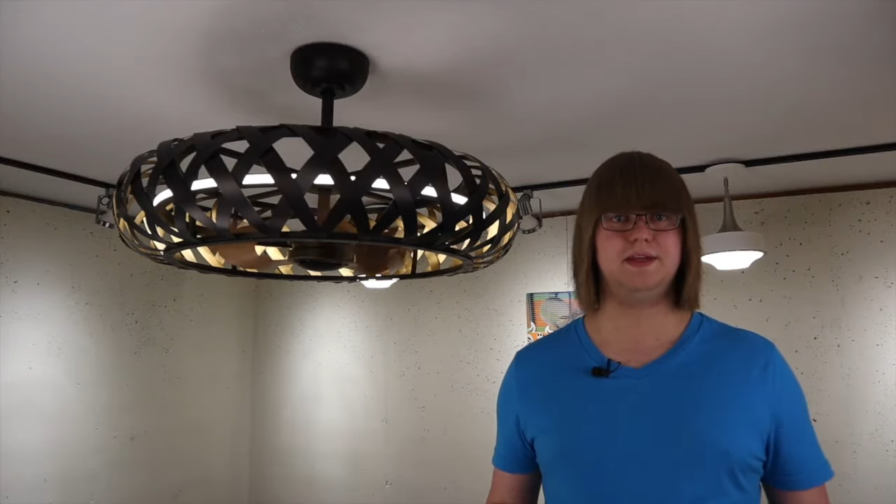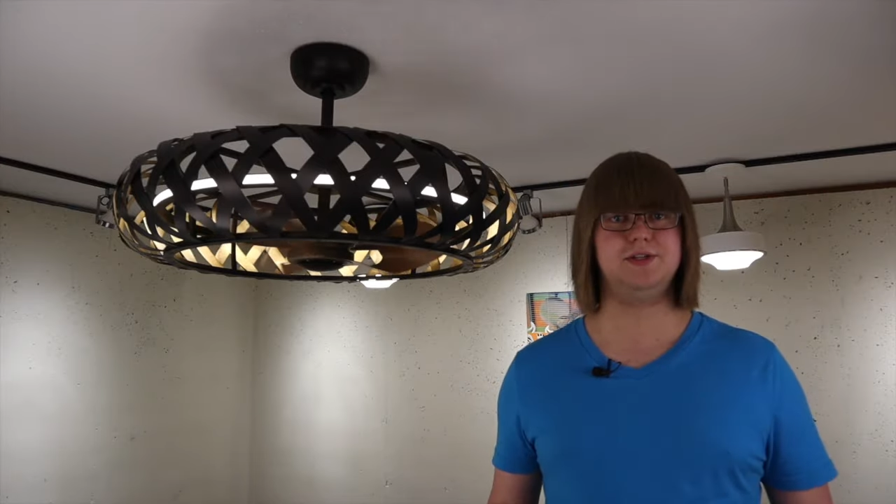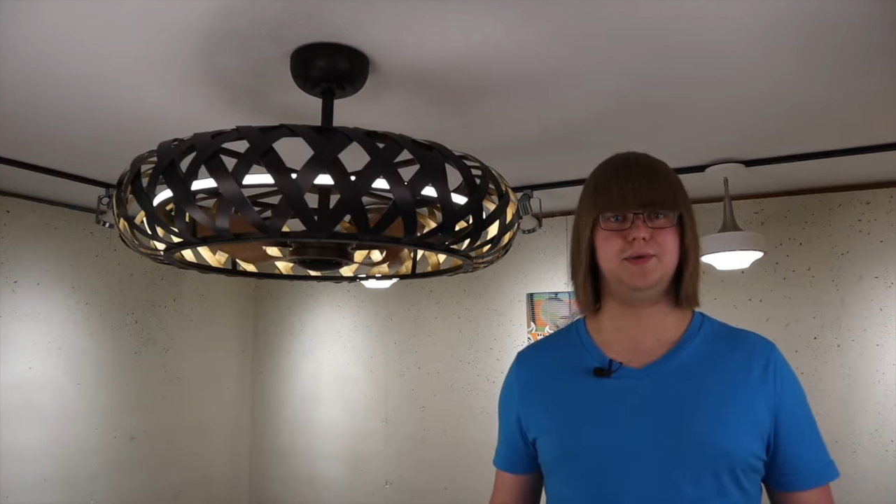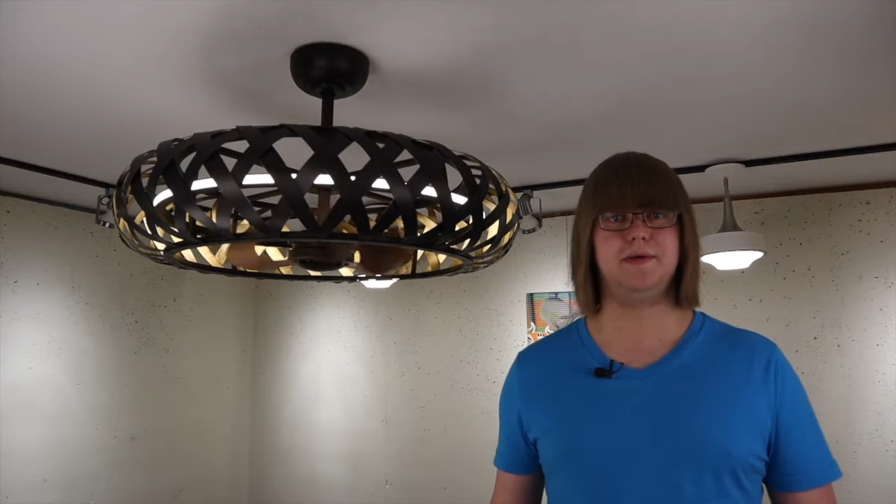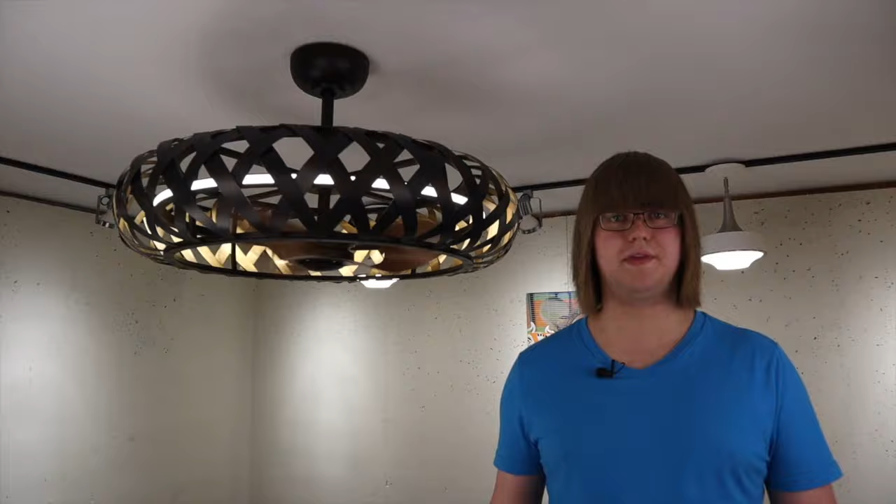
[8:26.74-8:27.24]
They
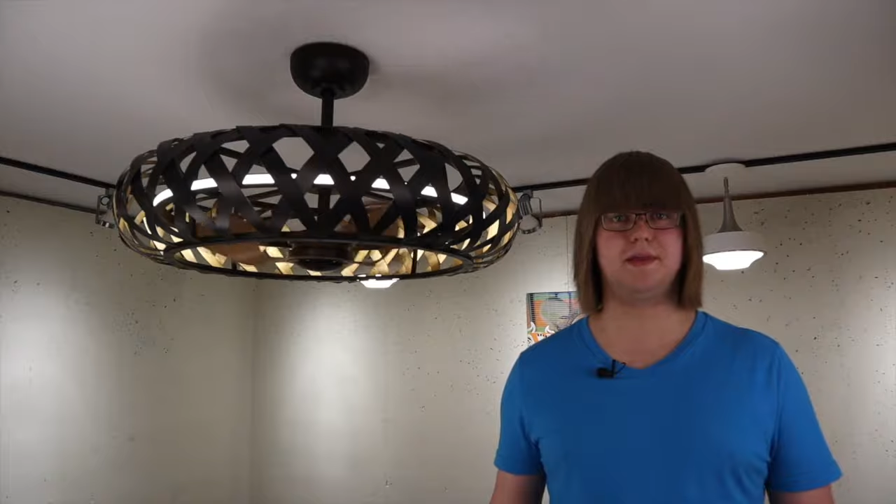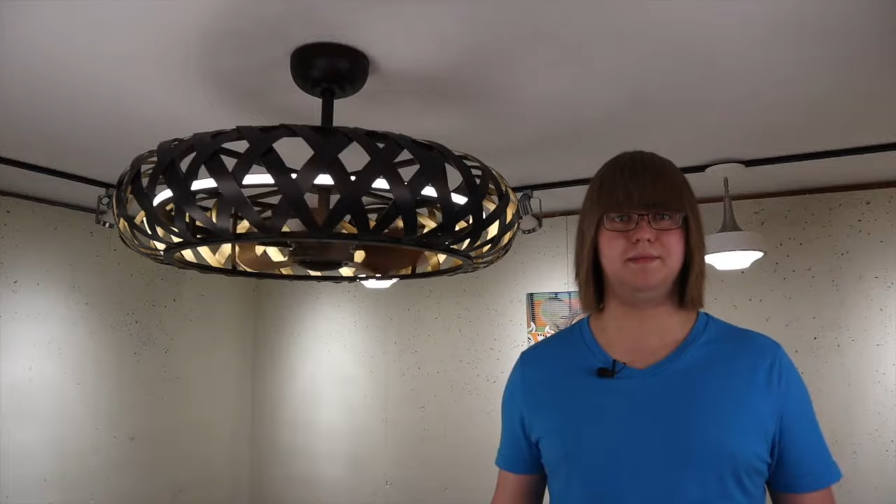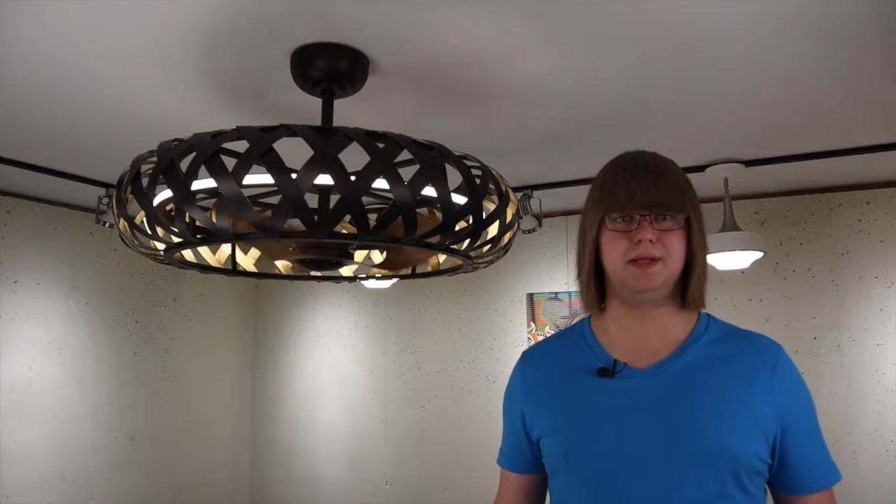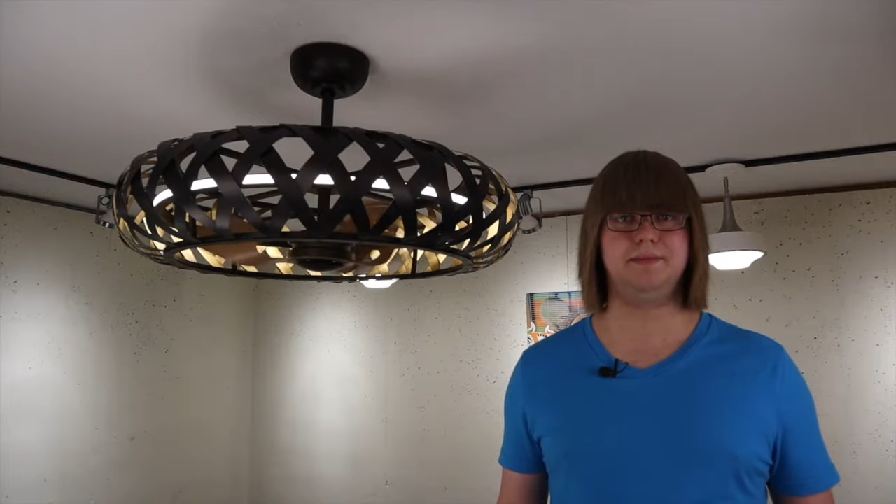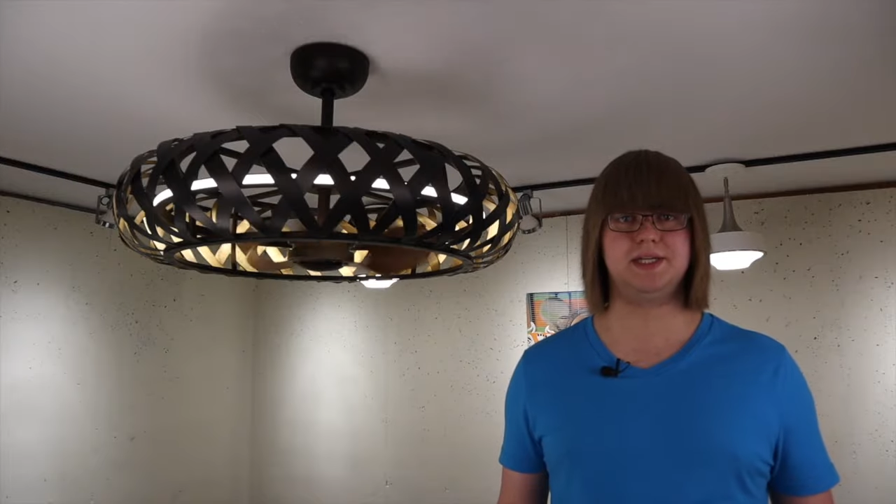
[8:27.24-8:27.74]
do have
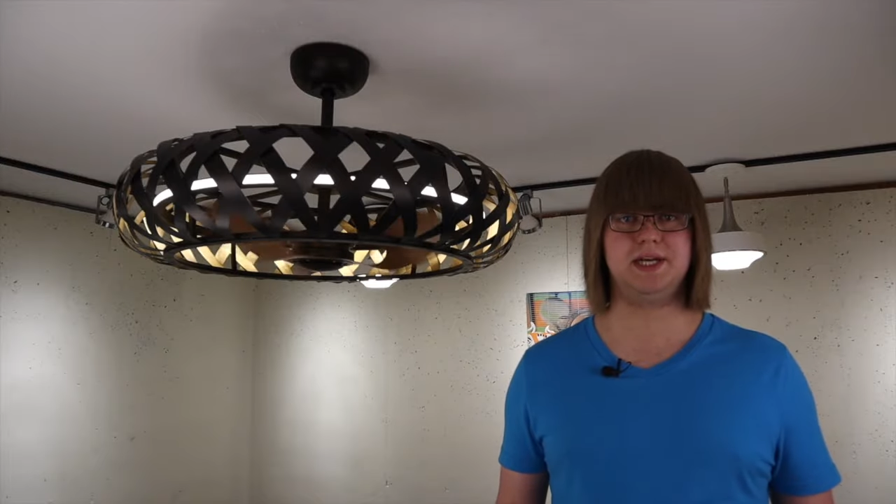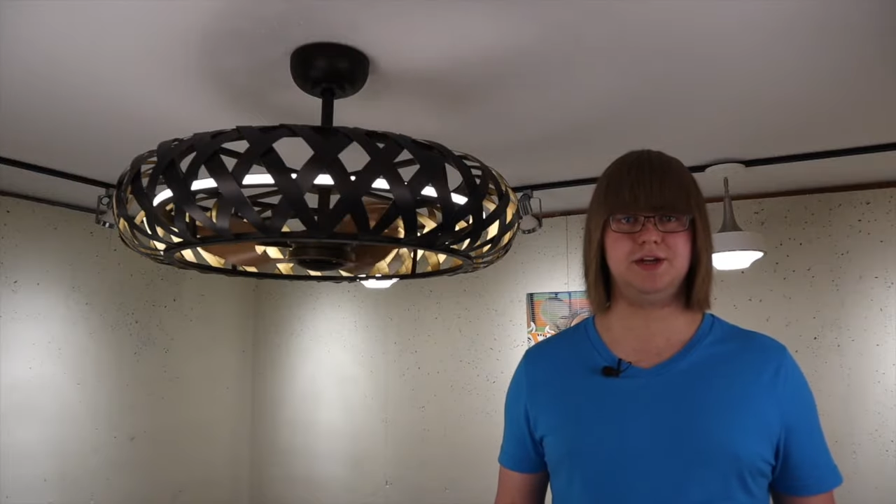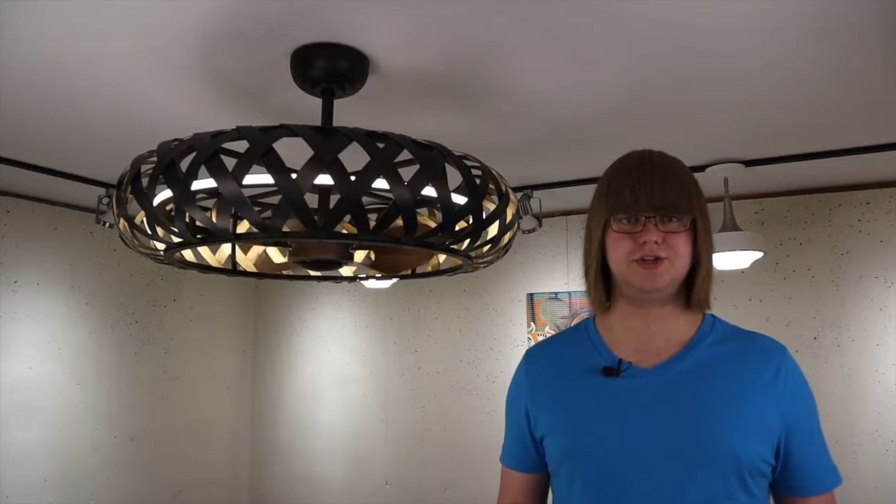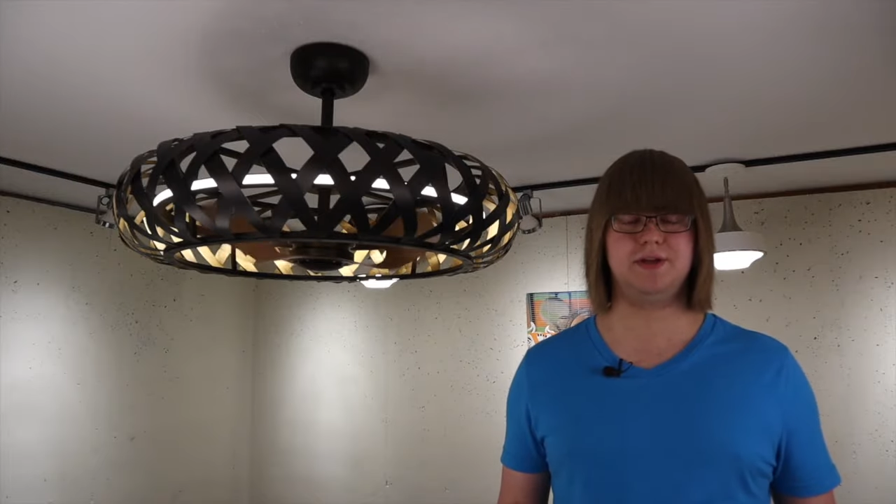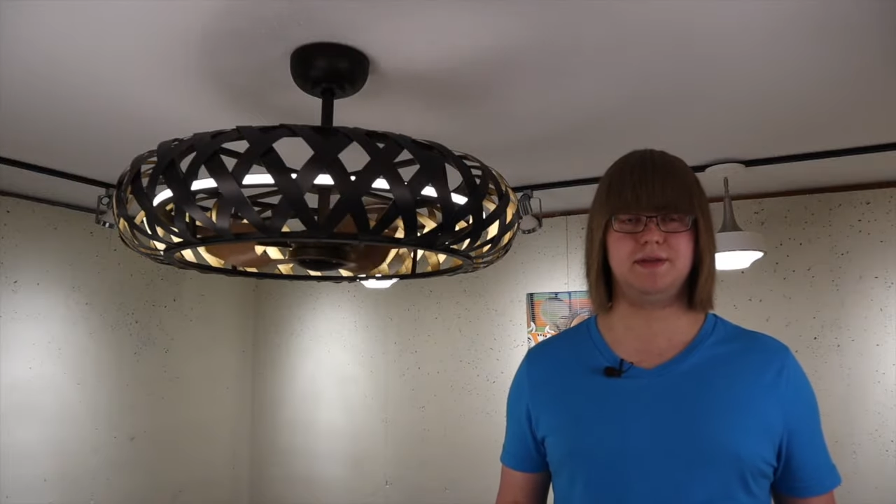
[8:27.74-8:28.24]
some
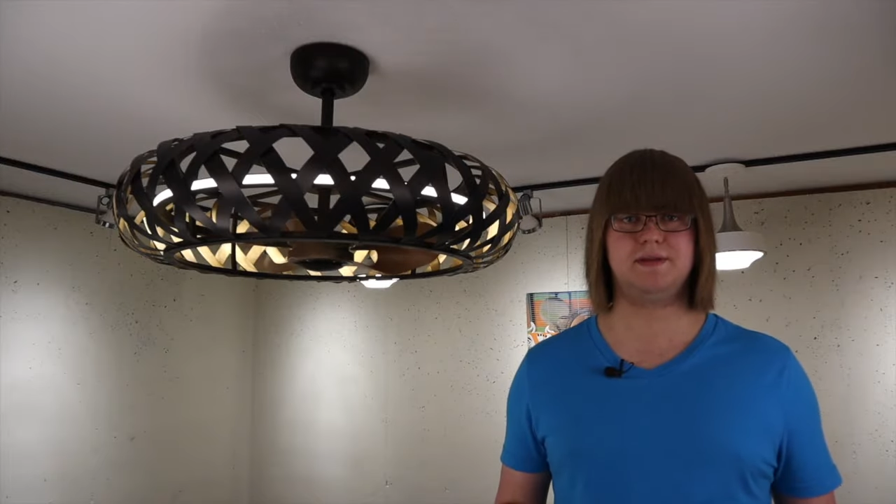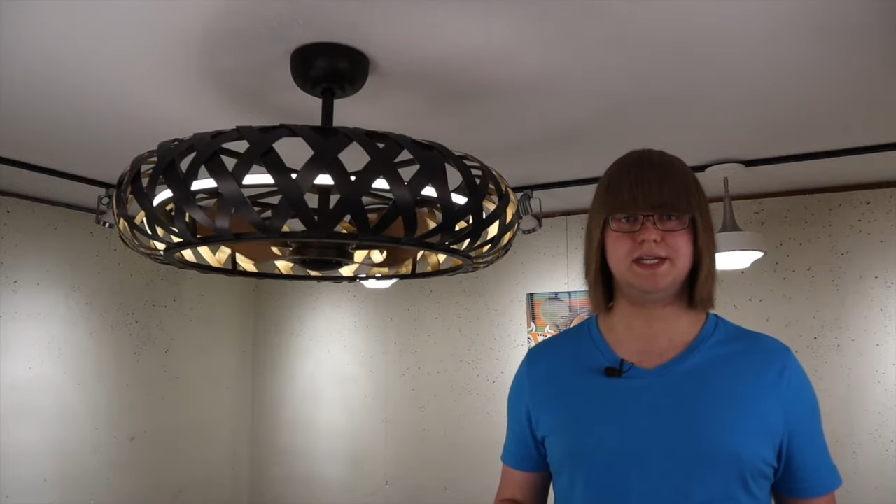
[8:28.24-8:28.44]
limitations.